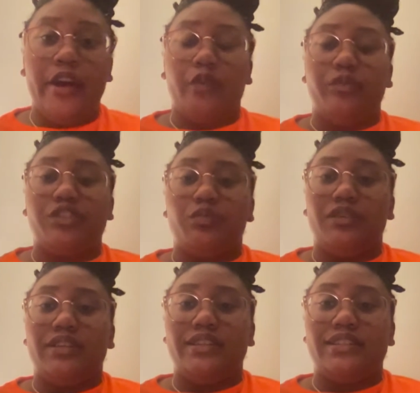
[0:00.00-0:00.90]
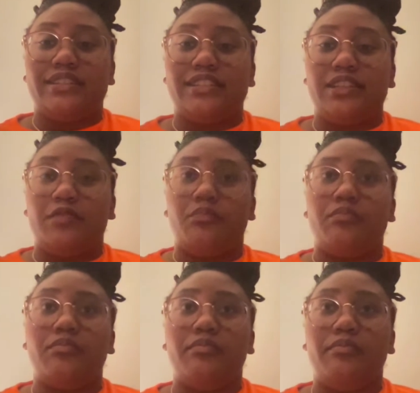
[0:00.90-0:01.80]
which was
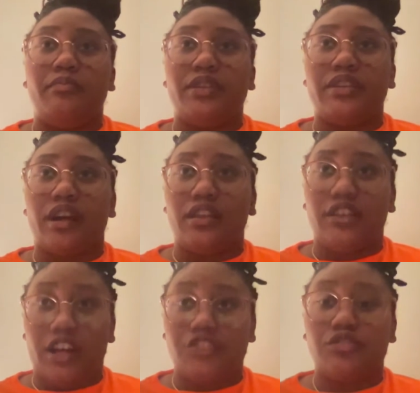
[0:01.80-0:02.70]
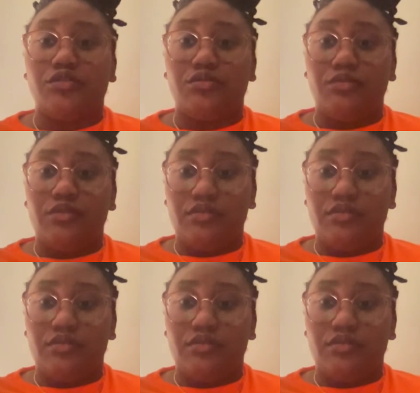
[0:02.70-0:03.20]
mythological